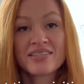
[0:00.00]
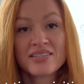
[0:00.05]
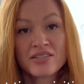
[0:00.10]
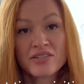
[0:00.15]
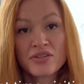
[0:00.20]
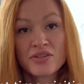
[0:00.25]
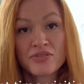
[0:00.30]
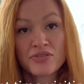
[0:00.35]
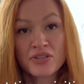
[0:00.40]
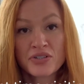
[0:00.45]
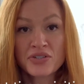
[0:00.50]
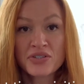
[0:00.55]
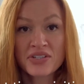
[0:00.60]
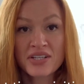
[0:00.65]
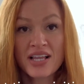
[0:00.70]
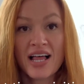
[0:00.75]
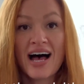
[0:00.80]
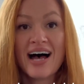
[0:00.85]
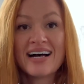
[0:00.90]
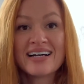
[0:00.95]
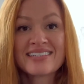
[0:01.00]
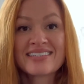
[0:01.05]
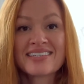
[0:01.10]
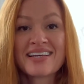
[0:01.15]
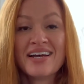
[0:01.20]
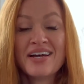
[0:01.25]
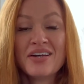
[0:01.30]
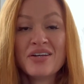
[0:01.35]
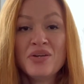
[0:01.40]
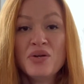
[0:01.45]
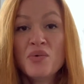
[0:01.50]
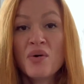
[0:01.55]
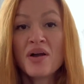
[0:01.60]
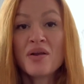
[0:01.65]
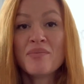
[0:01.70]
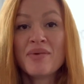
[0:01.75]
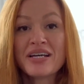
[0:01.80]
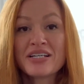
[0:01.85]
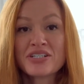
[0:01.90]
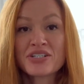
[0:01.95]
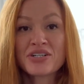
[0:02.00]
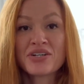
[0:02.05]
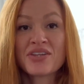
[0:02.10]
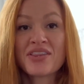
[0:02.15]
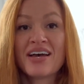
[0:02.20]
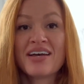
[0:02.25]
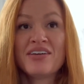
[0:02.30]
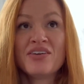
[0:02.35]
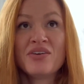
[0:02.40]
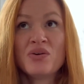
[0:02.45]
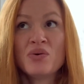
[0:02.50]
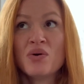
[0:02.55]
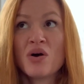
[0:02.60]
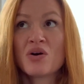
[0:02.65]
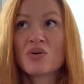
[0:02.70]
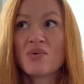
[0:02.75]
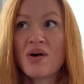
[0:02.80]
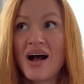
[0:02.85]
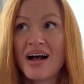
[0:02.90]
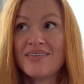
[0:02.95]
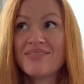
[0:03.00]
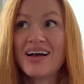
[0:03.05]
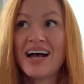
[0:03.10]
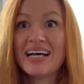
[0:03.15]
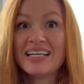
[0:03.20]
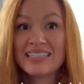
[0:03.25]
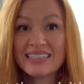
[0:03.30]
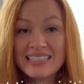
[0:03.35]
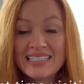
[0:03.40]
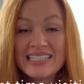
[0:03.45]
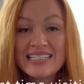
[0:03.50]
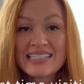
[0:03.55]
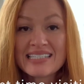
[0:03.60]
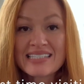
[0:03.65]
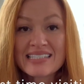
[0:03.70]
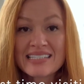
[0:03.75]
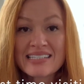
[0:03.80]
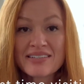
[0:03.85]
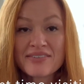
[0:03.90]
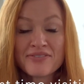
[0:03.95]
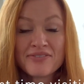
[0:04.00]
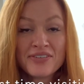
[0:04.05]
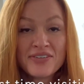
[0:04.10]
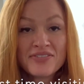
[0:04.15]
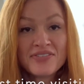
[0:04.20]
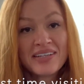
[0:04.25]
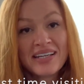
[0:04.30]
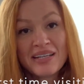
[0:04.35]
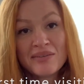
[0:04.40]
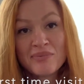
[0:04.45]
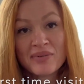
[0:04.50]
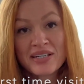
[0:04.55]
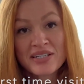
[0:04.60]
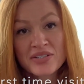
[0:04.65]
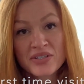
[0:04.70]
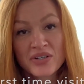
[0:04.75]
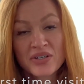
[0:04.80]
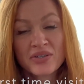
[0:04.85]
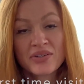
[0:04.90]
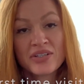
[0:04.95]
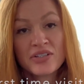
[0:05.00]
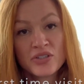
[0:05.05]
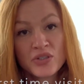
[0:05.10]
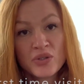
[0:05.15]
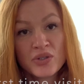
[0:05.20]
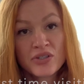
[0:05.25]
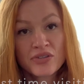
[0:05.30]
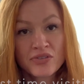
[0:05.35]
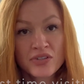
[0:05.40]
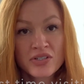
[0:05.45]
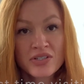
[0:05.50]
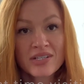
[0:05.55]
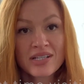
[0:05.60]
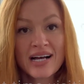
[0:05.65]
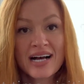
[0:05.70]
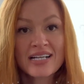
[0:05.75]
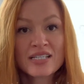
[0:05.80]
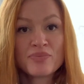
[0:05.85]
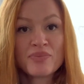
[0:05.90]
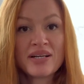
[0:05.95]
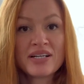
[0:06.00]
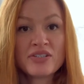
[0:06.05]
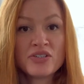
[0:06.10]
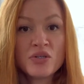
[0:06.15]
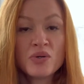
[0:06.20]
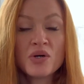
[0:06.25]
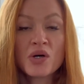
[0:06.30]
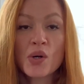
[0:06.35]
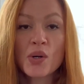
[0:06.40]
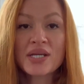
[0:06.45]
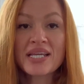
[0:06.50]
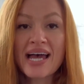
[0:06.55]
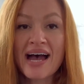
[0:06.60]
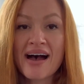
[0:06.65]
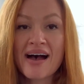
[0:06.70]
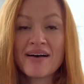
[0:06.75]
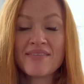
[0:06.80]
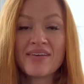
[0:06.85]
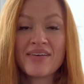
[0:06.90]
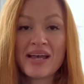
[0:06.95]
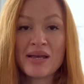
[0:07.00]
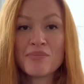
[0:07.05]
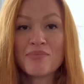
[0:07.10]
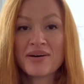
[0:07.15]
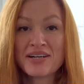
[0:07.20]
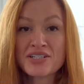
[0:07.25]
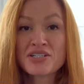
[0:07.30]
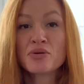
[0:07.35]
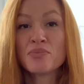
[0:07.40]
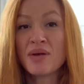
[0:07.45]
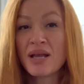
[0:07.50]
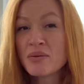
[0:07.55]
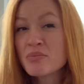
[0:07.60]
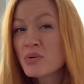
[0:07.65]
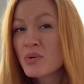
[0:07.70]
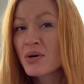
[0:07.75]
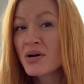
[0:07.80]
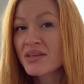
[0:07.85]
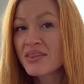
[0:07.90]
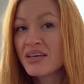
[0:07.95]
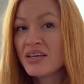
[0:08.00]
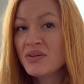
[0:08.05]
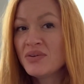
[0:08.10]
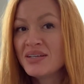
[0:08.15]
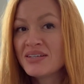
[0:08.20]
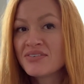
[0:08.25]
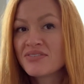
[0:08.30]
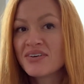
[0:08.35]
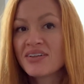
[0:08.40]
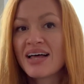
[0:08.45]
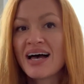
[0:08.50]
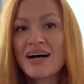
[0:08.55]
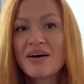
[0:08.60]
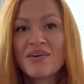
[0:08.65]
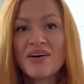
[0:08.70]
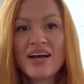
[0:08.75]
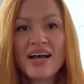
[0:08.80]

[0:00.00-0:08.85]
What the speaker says: is your first class, you want to make sure that you arrive at least 15 minutes early to your first class, because you are going to have a bunch of paperwork that you need to fill out,